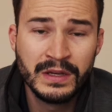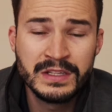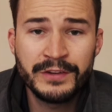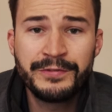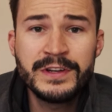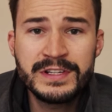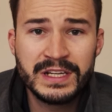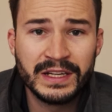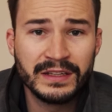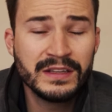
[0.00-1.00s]
So
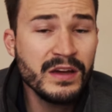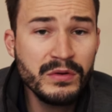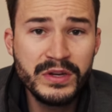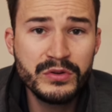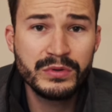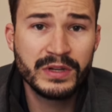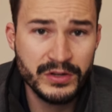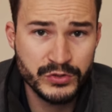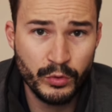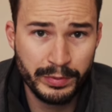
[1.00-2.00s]
firstly, no new
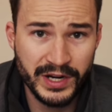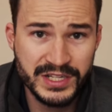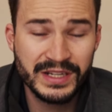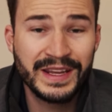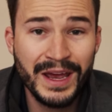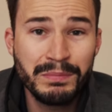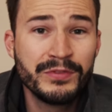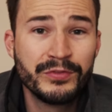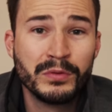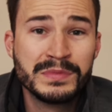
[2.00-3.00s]
close corporation can be
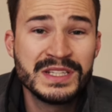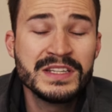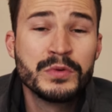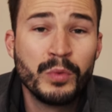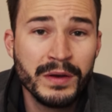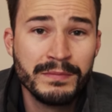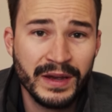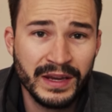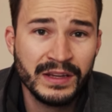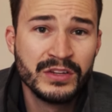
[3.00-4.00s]
formed since 1
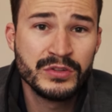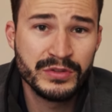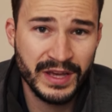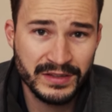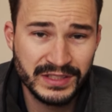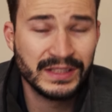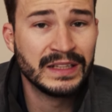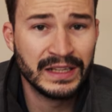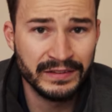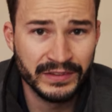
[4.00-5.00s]
May
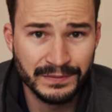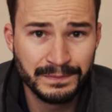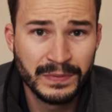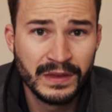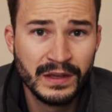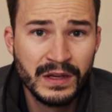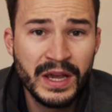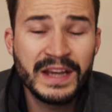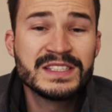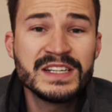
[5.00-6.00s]
2011.
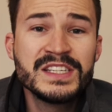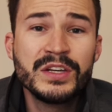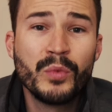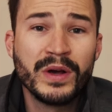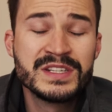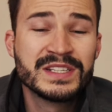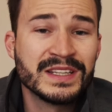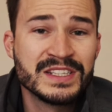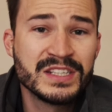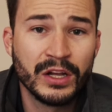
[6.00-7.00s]
Existing ones
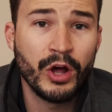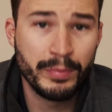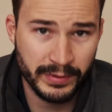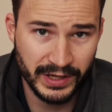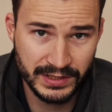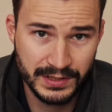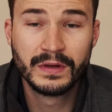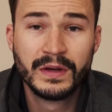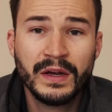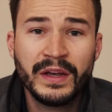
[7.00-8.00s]
can still operate.
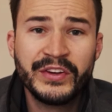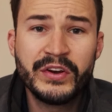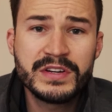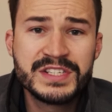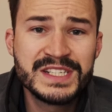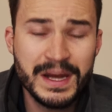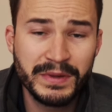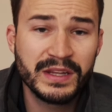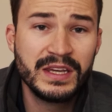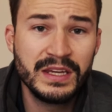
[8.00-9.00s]
Here are some
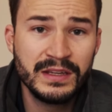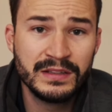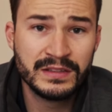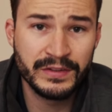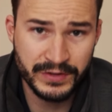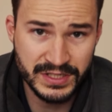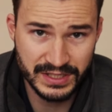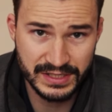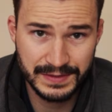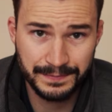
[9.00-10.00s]
of the key
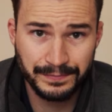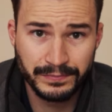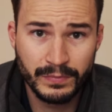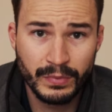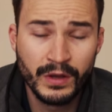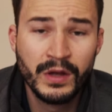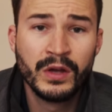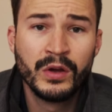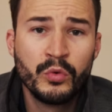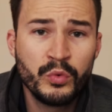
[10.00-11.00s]
differences.
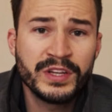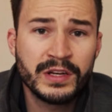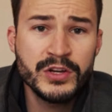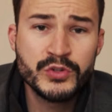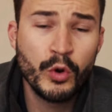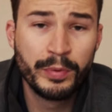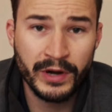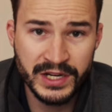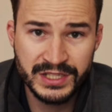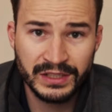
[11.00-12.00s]
With a close
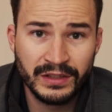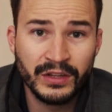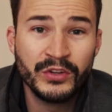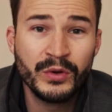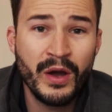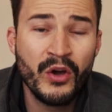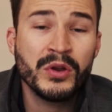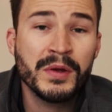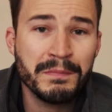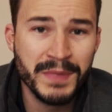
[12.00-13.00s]
corporation, you
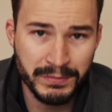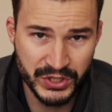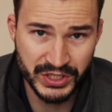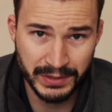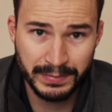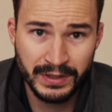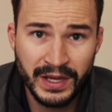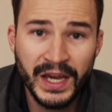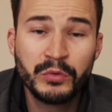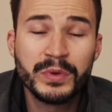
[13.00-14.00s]
own membership,
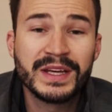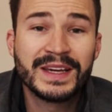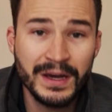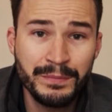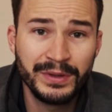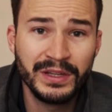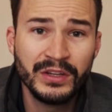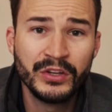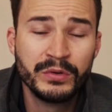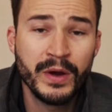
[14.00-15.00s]
and with a
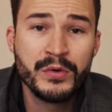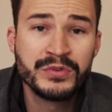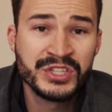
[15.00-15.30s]
company, you own